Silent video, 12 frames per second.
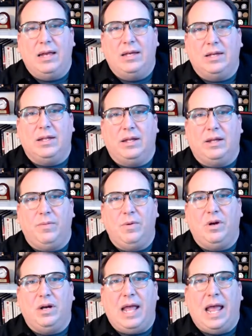to the
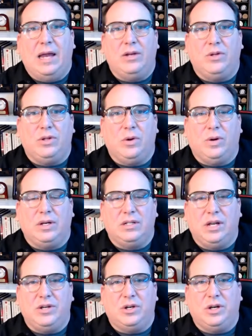community and to the
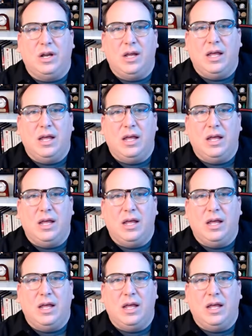organization